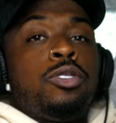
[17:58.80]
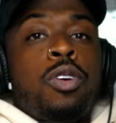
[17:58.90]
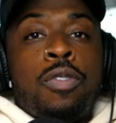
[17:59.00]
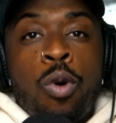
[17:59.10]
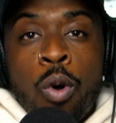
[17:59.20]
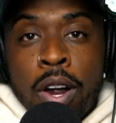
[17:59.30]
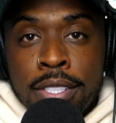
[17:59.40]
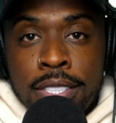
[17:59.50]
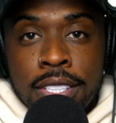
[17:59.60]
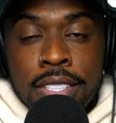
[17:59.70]
So of
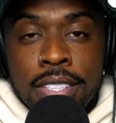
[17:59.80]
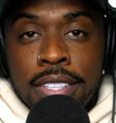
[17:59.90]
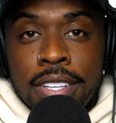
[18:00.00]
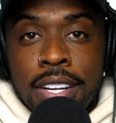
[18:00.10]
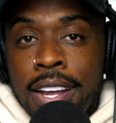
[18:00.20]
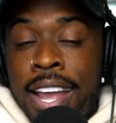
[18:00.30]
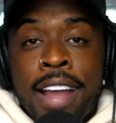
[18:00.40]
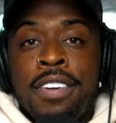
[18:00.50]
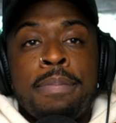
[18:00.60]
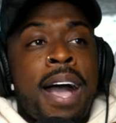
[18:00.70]
course,
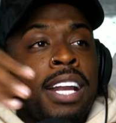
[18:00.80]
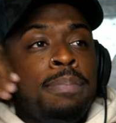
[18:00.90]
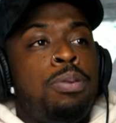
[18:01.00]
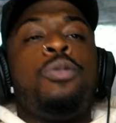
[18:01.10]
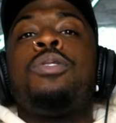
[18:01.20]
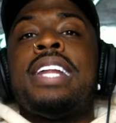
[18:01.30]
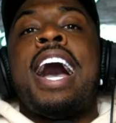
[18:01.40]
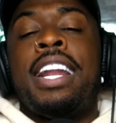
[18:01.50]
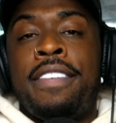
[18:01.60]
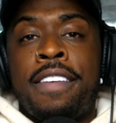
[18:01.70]
everybody pulled
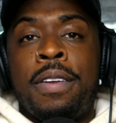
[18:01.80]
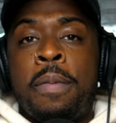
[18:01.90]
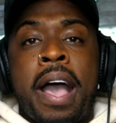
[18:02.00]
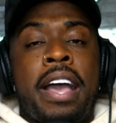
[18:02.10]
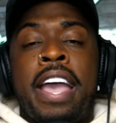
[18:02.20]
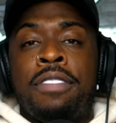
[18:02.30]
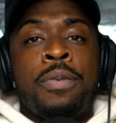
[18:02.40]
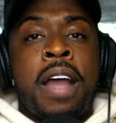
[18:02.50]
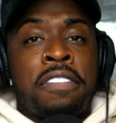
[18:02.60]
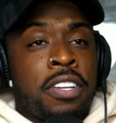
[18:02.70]
out of every
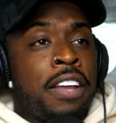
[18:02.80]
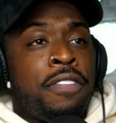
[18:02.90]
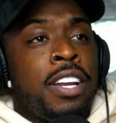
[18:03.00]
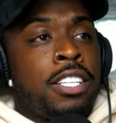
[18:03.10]
everywhere after they